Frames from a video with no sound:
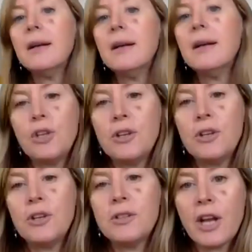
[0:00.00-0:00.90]
which
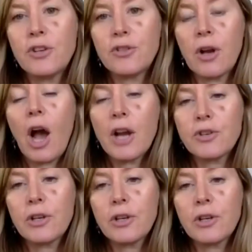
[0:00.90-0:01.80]
uses
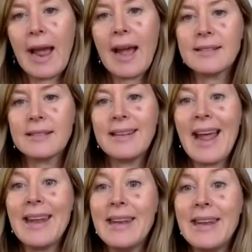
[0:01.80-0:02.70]
hydrochloric
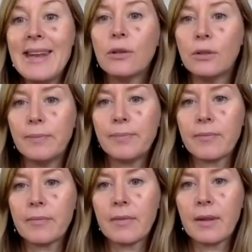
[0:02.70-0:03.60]
acid and nickel.